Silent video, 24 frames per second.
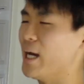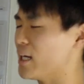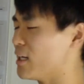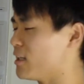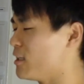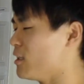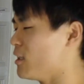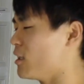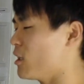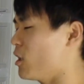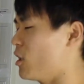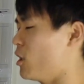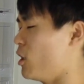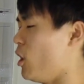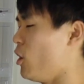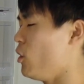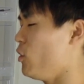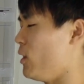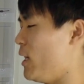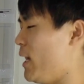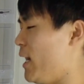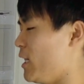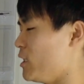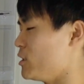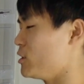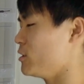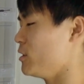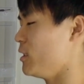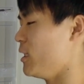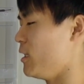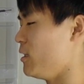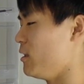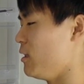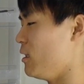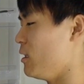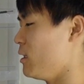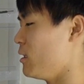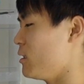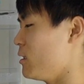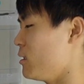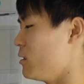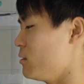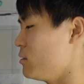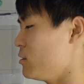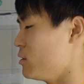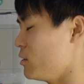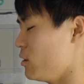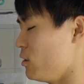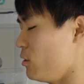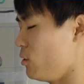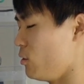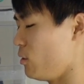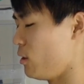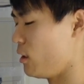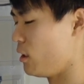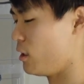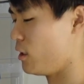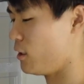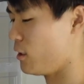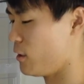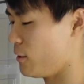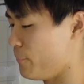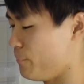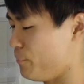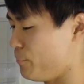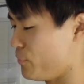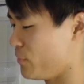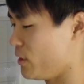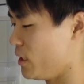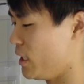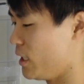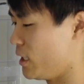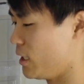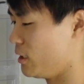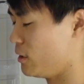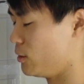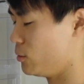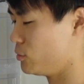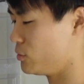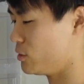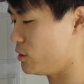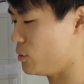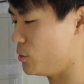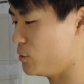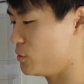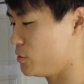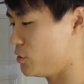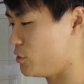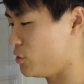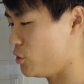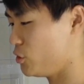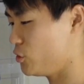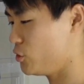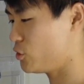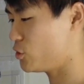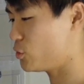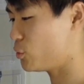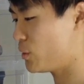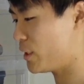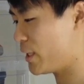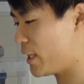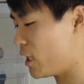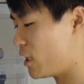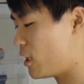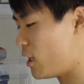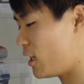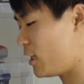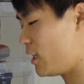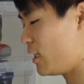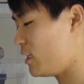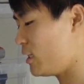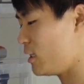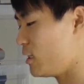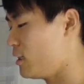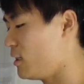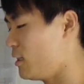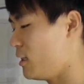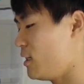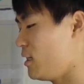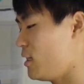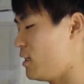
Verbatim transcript: I got it on GOAT actually, I think. So um, yeah, it was it was used when I got it.